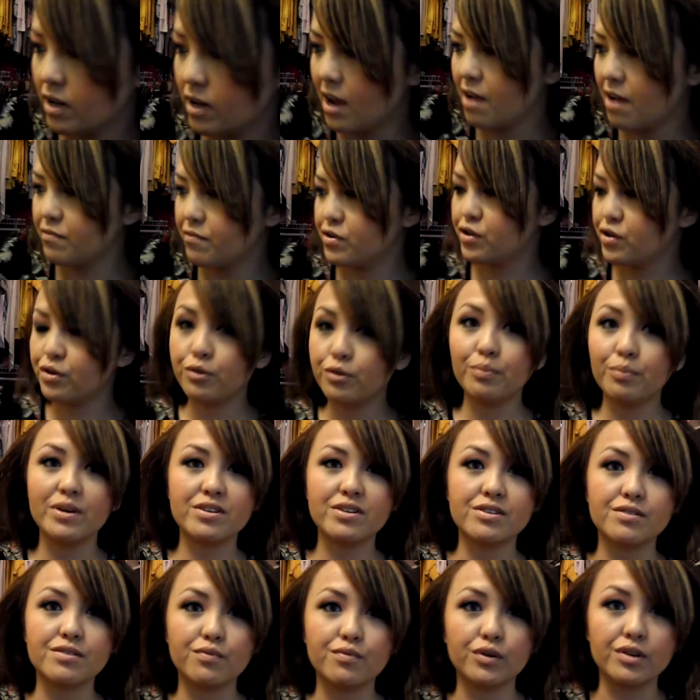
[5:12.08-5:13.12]
I have two
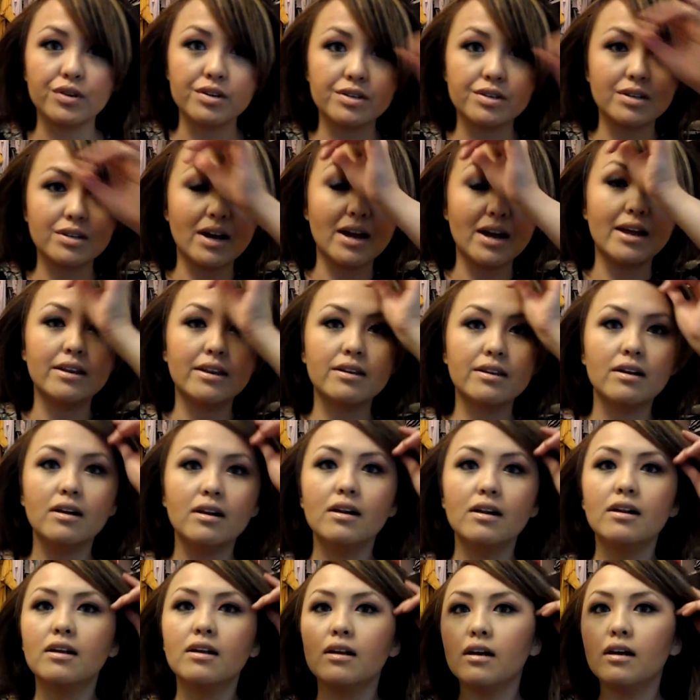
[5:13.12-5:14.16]
pieces for the sides,
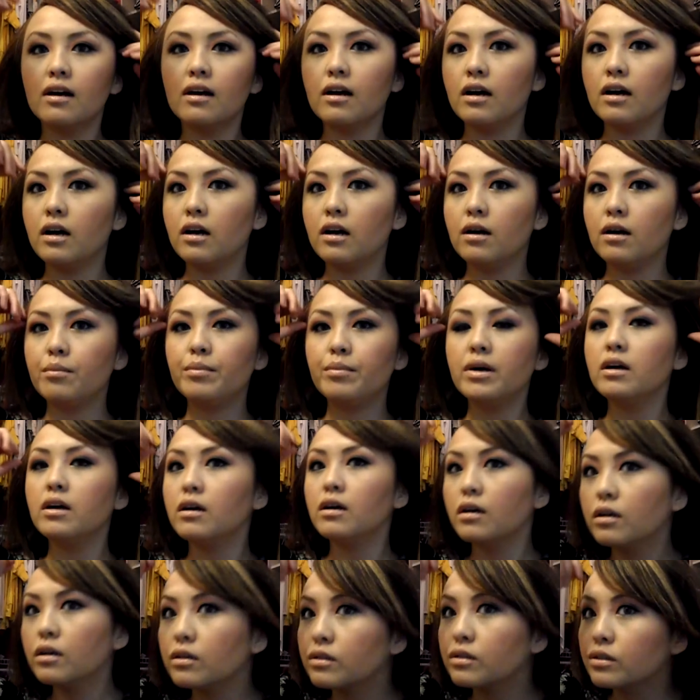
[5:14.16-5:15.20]
Um,
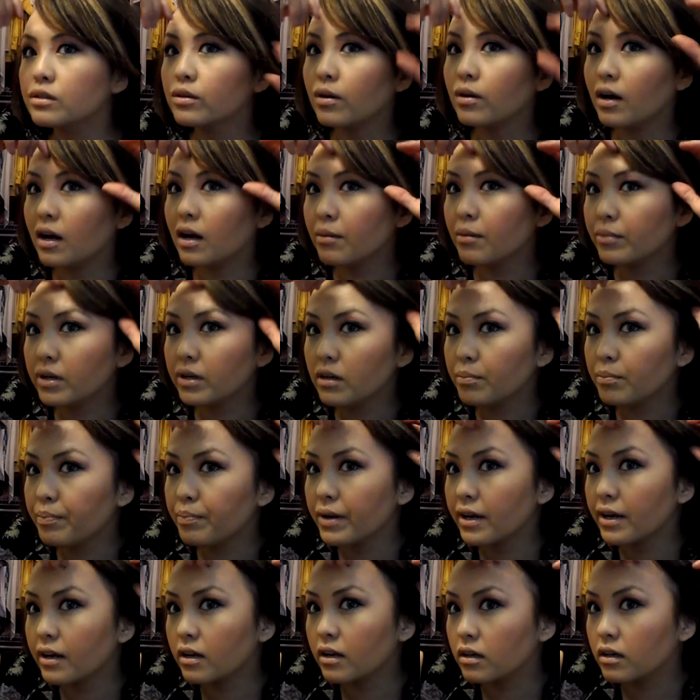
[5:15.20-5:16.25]
so I'm gonna
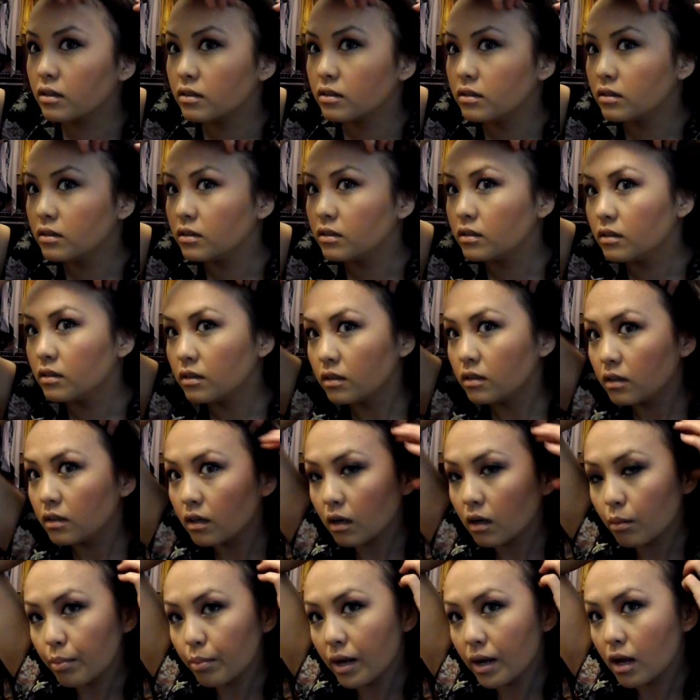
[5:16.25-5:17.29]
pick
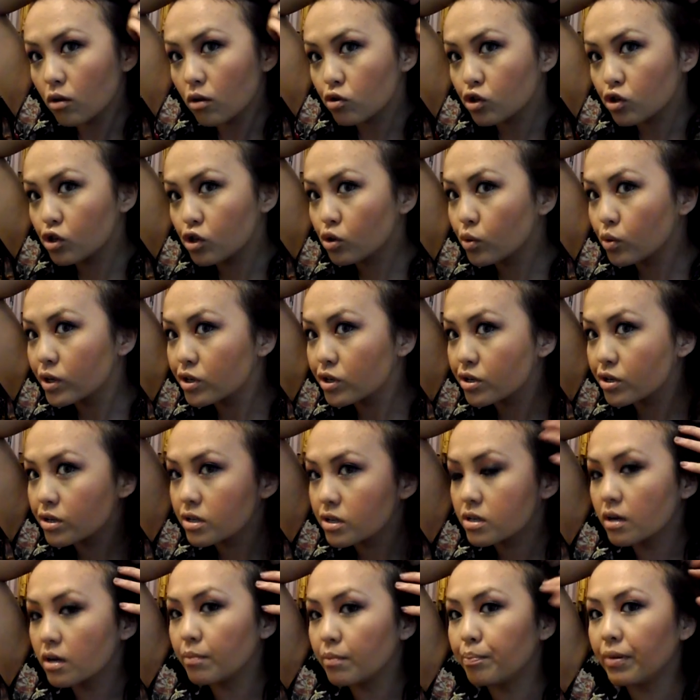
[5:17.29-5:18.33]
about two inches
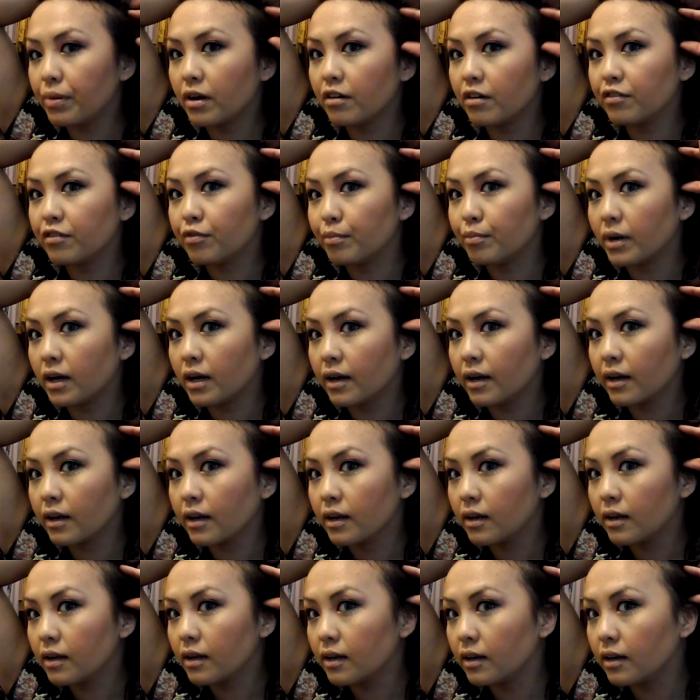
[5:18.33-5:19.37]
above my
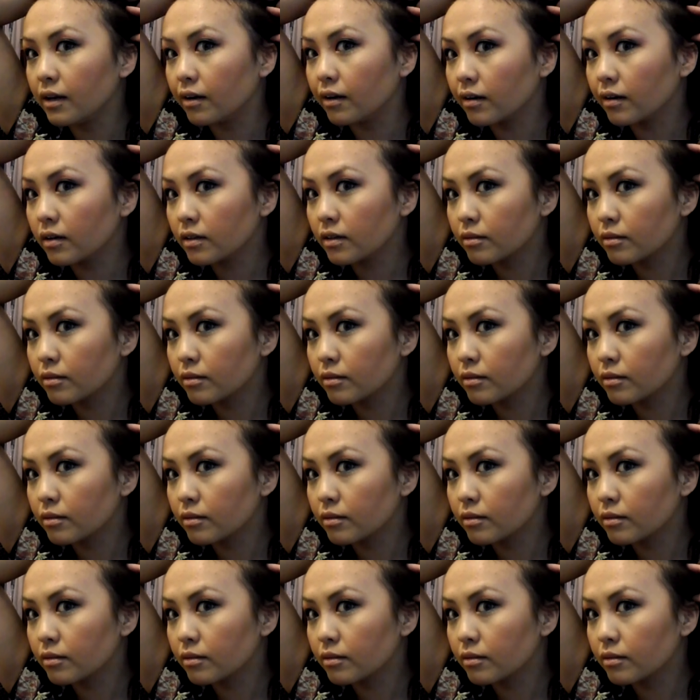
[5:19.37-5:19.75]
ear.